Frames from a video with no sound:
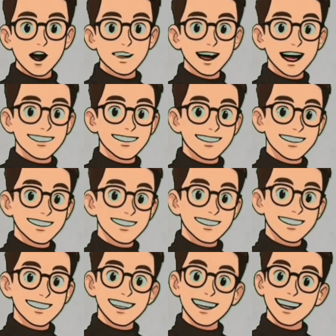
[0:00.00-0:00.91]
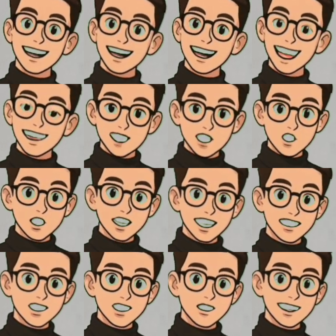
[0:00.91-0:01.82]
Some animals can detect sounds
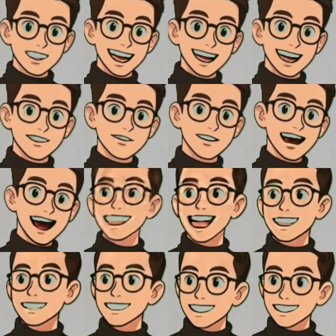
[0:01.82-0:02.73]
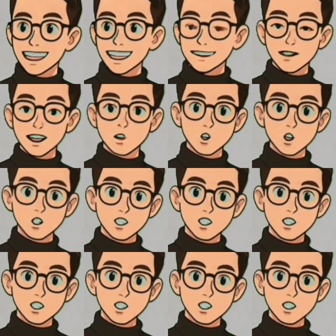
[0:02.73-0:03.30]
of higher and lower frequencies.